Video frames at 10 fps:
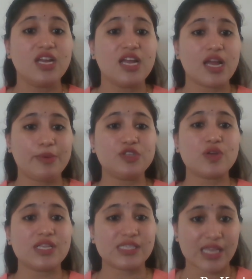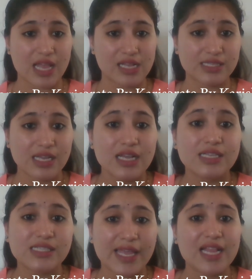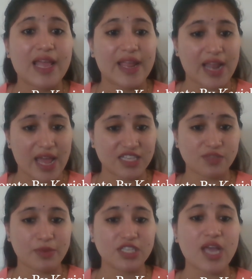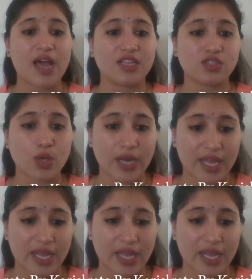Coming to our skills, skill enhancement, hands-on